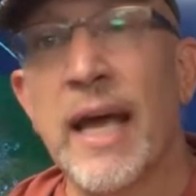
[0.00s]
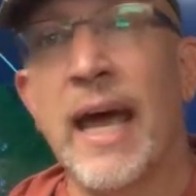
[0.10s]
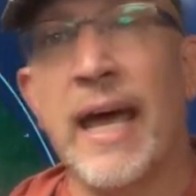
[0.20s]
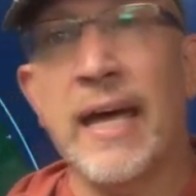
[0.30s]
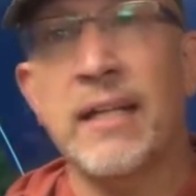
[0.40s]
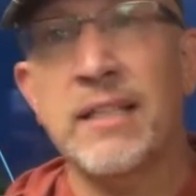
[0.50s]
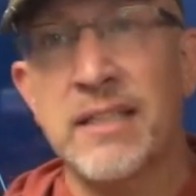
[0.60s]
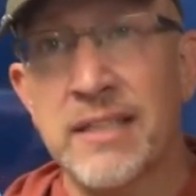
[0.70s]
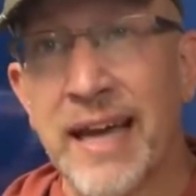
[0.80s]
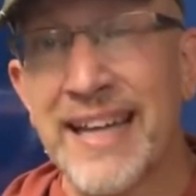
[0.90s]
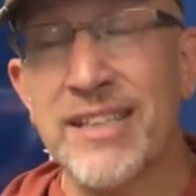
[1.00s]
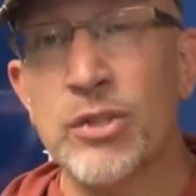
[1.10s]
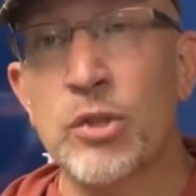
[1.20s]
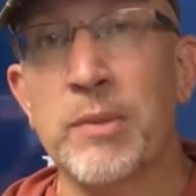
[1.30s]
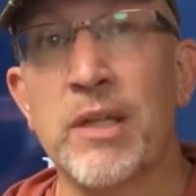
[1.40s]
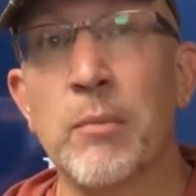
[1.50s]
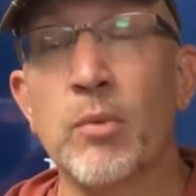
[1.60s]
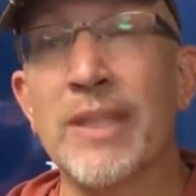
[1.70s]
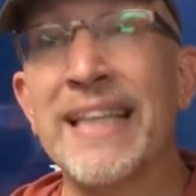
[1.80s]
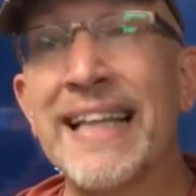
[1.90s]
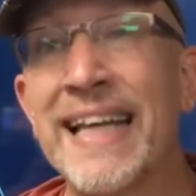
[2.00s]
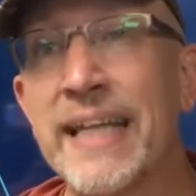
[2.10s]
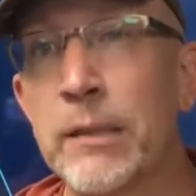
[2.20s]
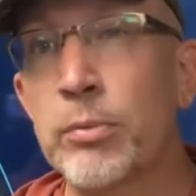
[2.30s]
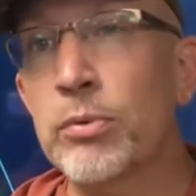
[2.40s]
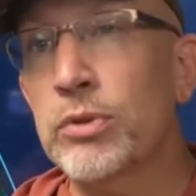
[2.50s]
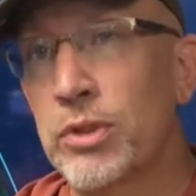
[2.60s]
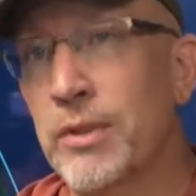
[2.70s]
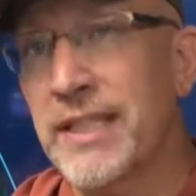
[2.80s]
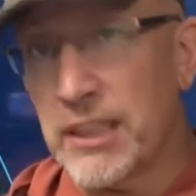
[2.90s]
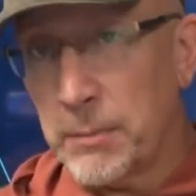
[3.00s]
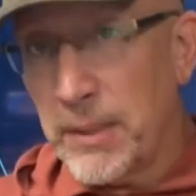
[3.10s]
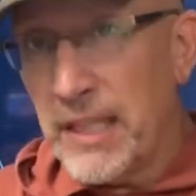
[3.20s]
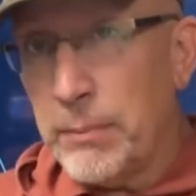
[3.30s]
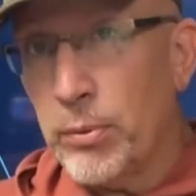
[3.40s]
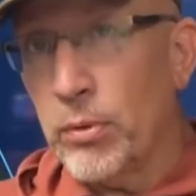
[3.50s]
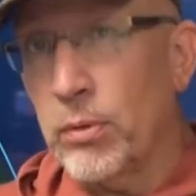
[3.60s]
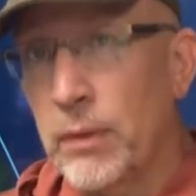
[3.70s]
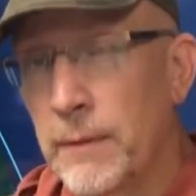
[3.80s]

and decides to become relatable to his people.